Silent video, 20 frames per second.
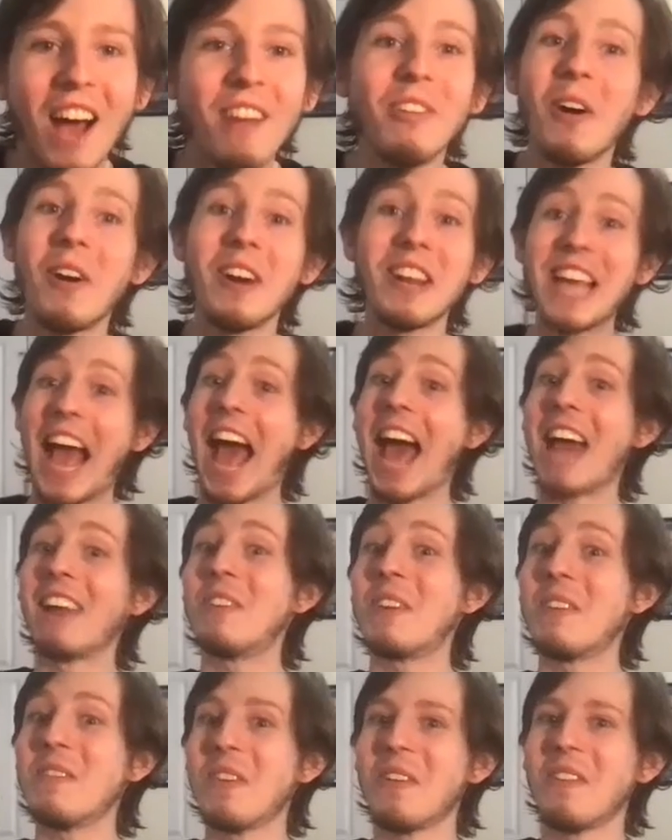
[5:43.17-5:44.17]
I've already had
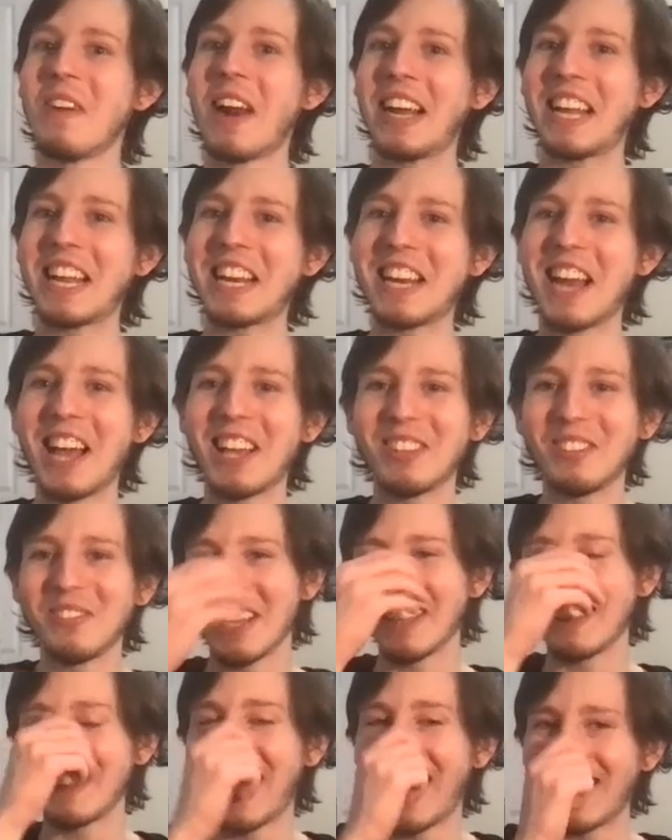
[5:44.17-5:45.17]
people recognize
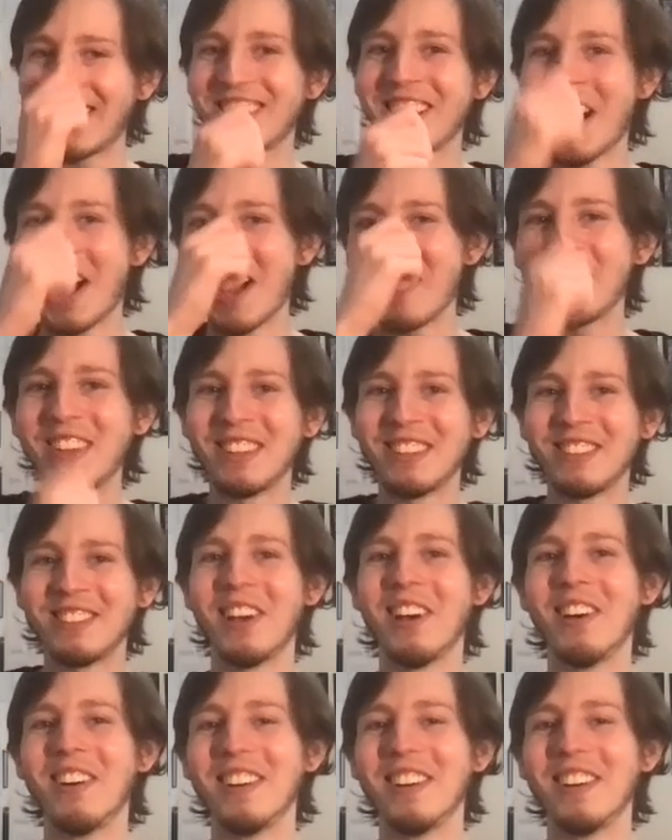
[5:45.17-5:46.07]
me at that job. And so